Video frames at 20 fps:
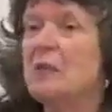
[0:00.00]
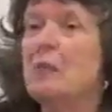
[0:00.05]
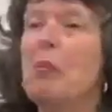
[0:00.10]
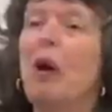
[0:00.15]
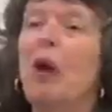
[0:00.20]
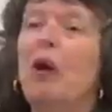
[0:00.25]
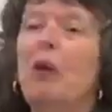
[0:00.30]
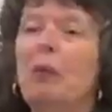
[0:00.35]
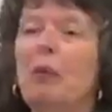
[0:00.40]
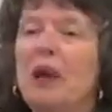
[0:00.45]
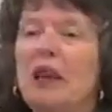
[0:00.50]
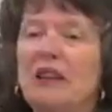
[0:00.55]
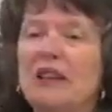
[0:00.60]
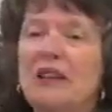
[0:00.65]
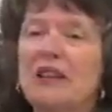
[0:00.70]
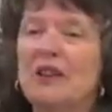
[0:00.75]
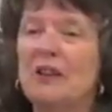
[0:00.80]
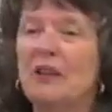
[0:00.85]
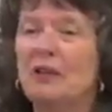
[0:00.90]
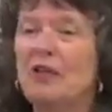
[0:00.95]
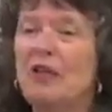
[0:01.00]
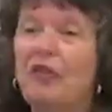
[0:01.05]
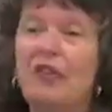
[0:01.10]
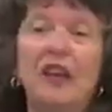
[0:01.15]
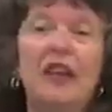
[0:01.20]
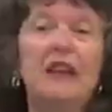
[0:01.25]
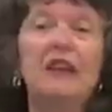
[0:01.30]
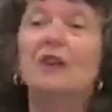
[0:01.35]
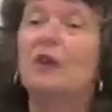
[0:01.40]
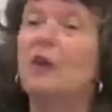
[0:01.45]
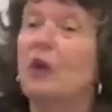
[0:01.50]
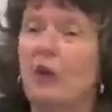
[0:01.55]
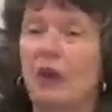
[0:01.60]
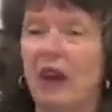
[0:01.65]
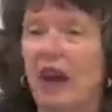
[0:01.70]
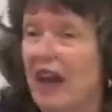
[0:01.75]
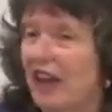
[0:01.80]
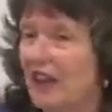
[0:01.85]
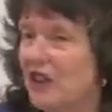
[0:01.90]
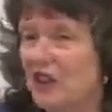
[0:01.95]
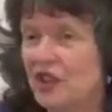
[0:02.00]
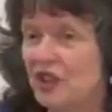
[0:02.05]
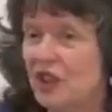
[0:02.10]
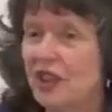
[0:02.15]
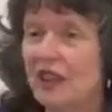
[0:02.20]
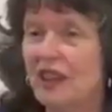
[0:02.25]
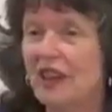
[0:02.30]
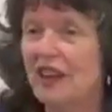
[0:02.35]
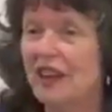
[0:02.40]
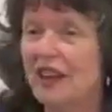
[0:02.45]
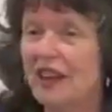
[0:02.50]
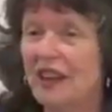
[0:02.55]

moment of field creation